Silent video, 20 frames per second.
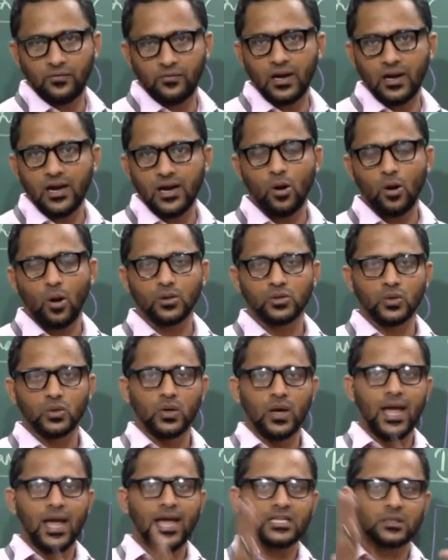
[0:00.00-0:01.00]
field. It
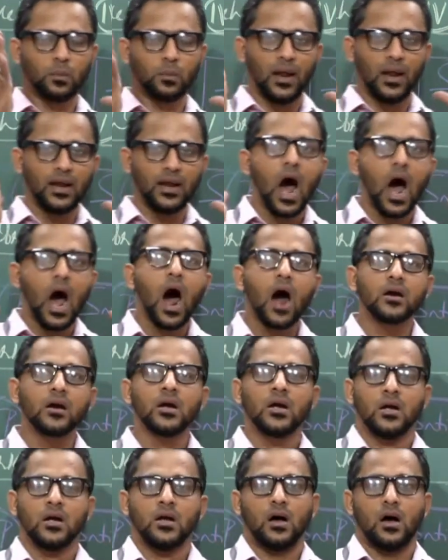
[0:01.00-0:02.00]
also explain our
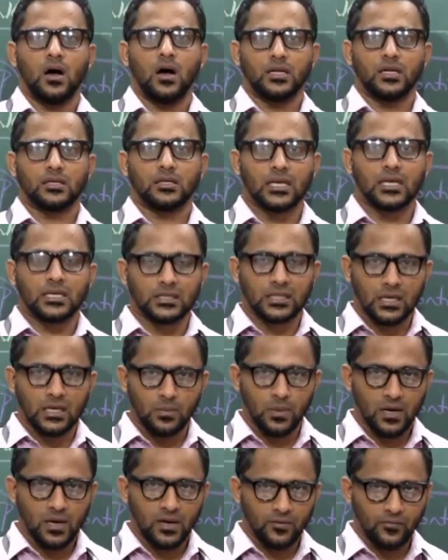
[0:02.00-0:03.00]
the
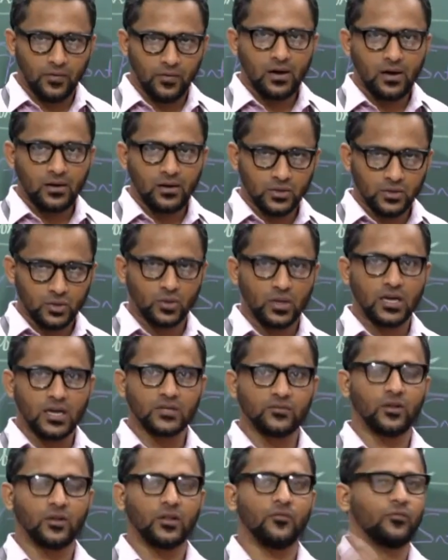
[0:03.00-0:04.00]
sustainability field. So that
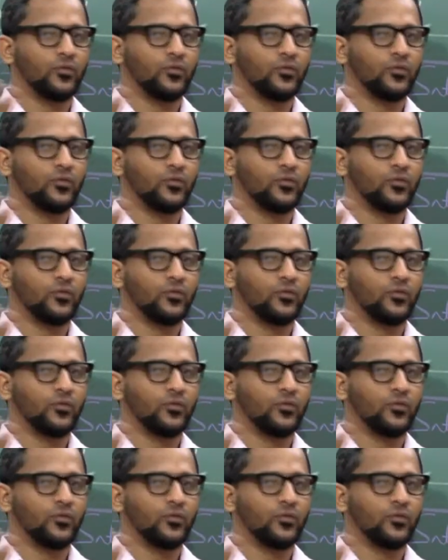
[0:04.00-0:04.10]
is for the